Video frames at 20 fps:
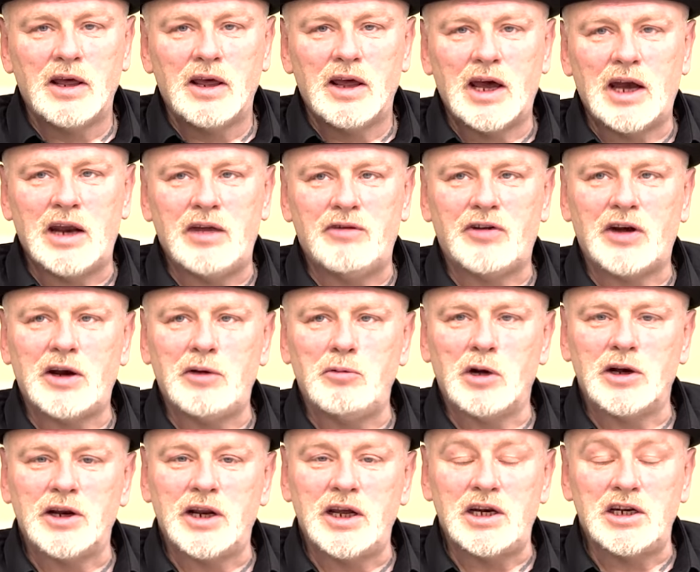and if
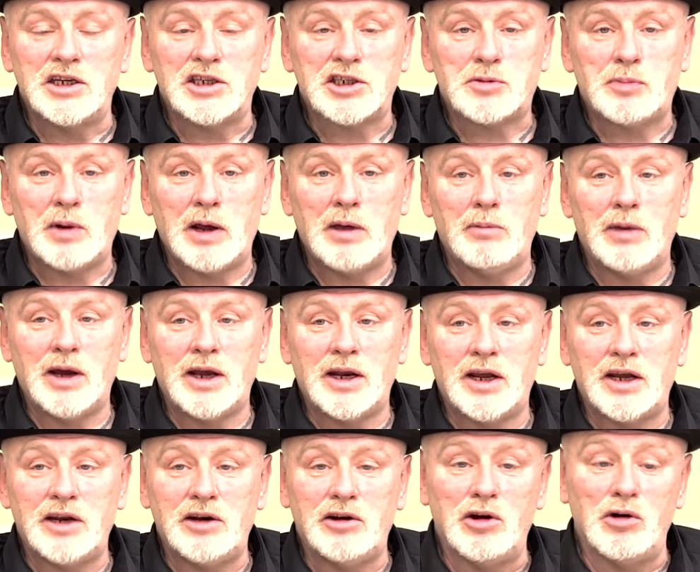anyone needed a spare man,
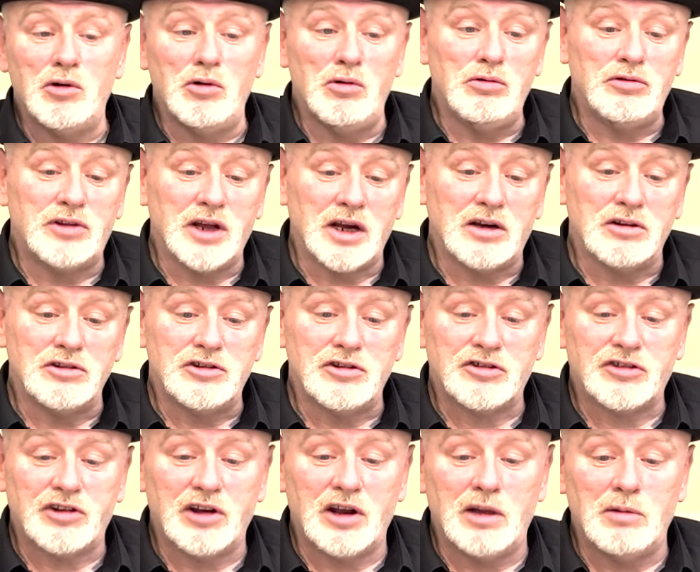they knew they could
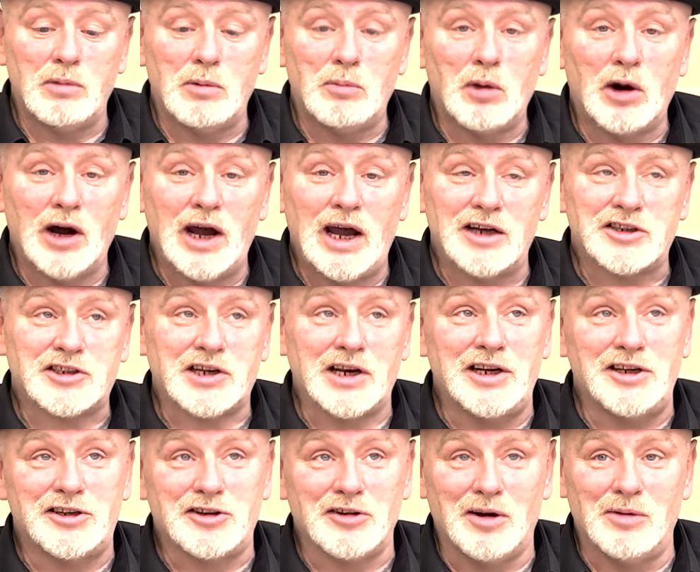just turn up at my house
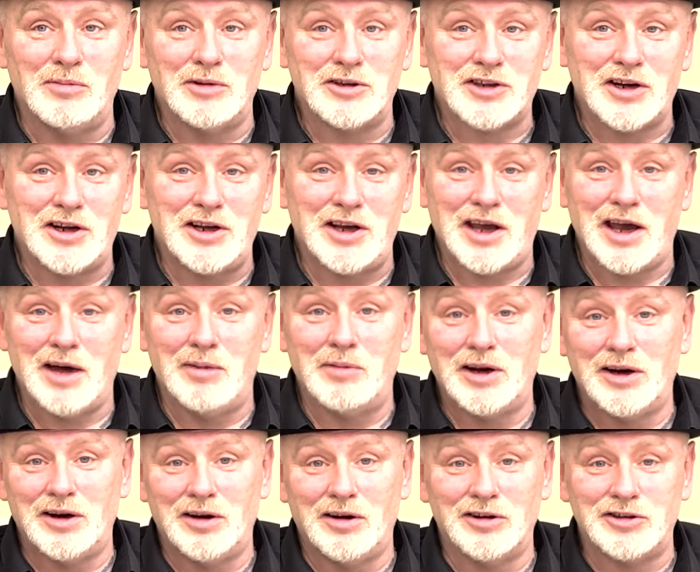anytime and say, you're
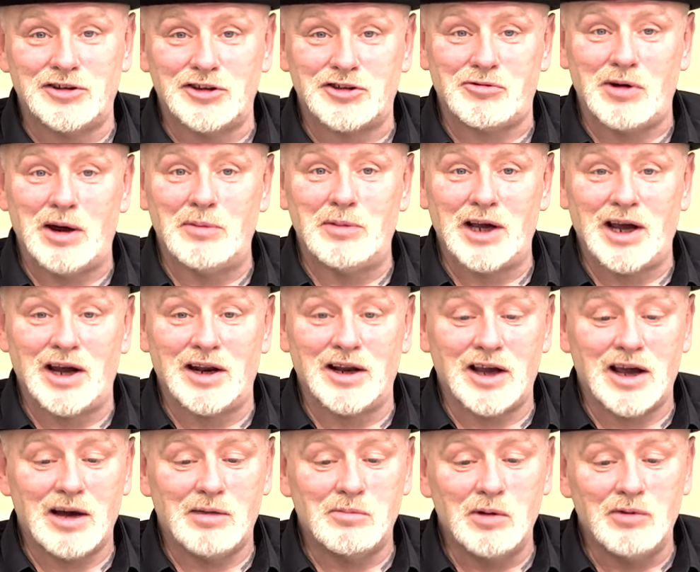coming, and I'd just grab a gun
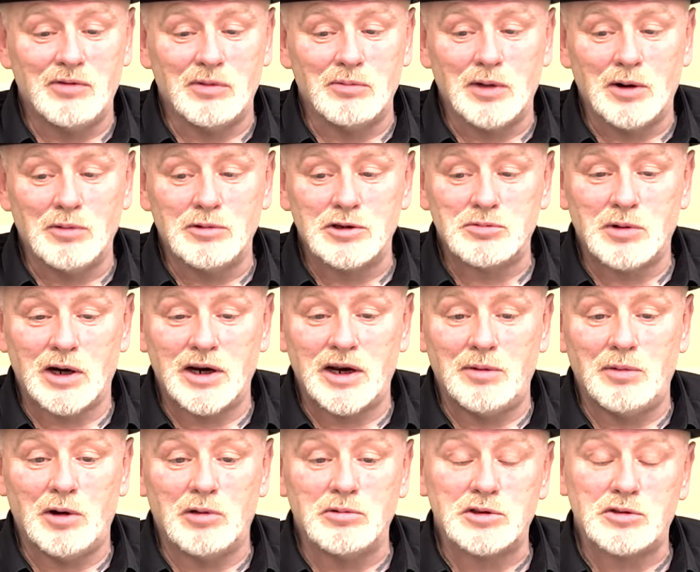and come with them.
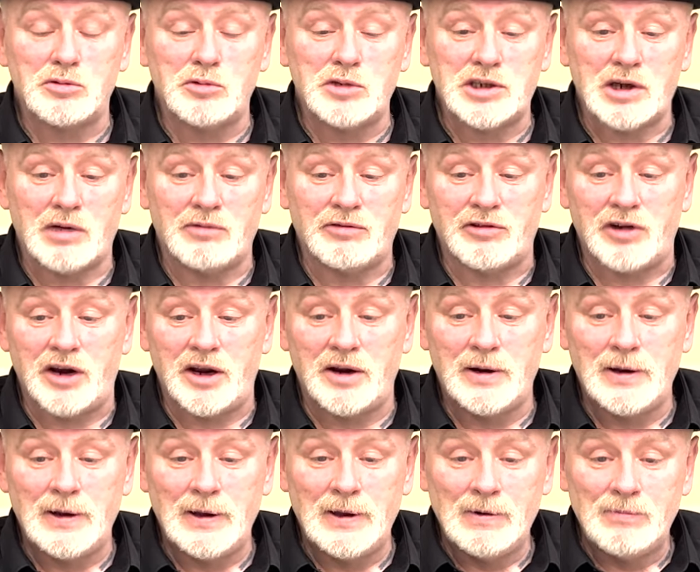I was always up for it.
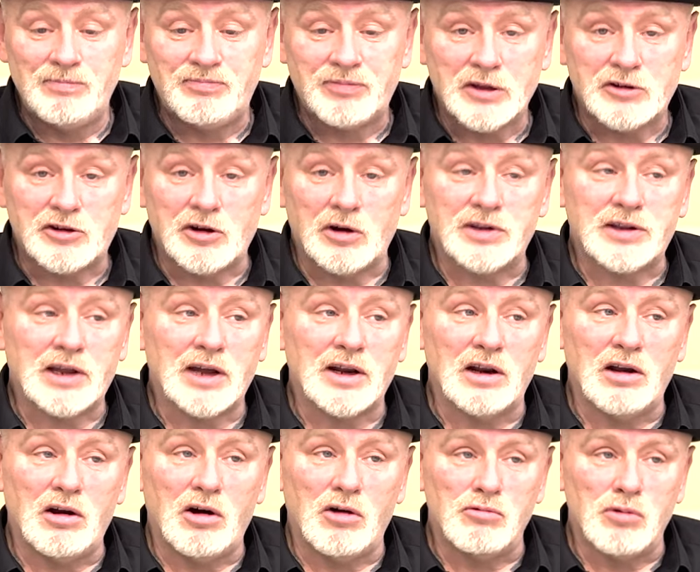So I'd done a
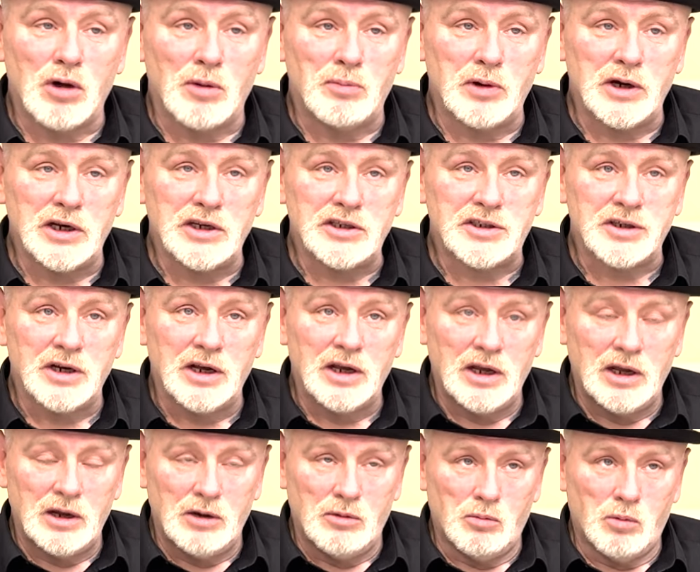lot of robberies
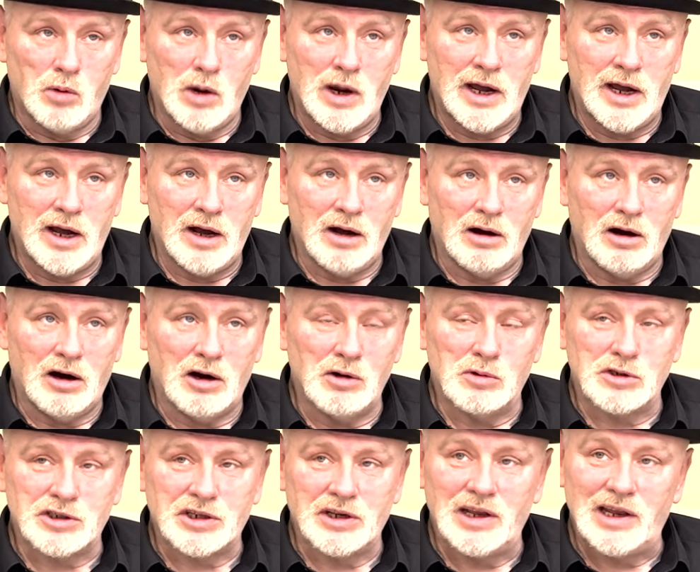where I
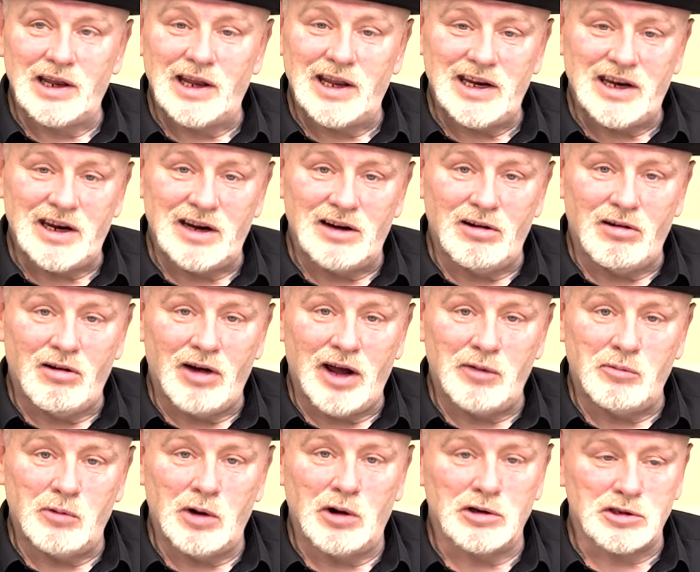wasn't the leading
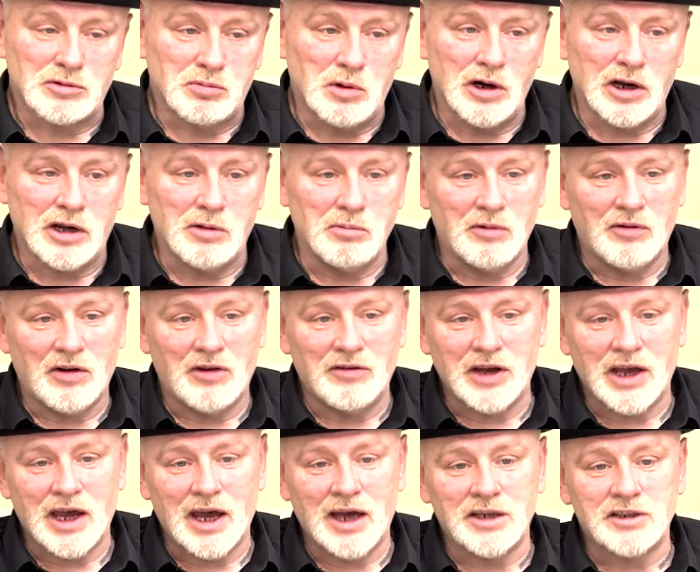light, where I was working with other
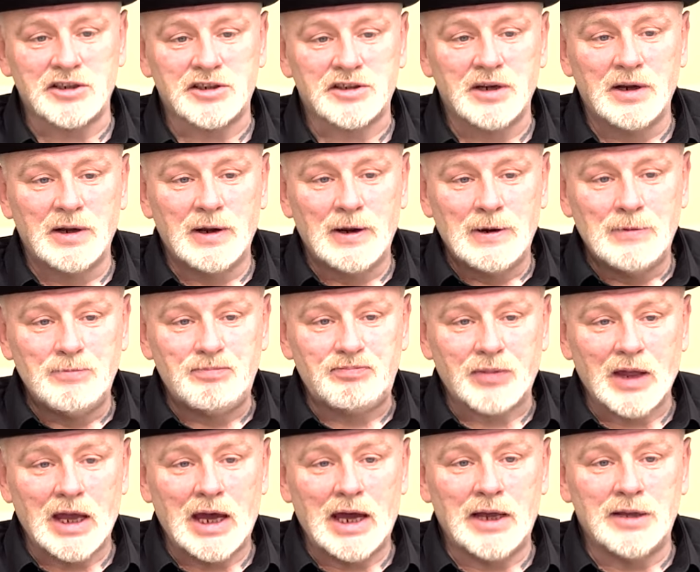gangs.
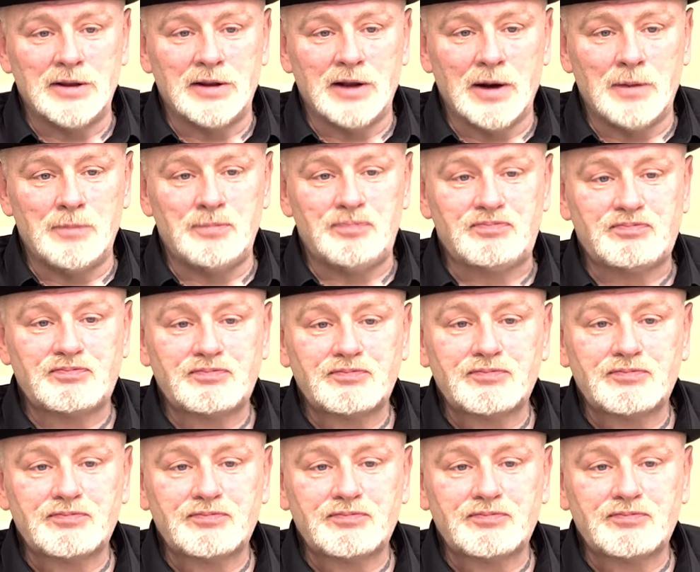And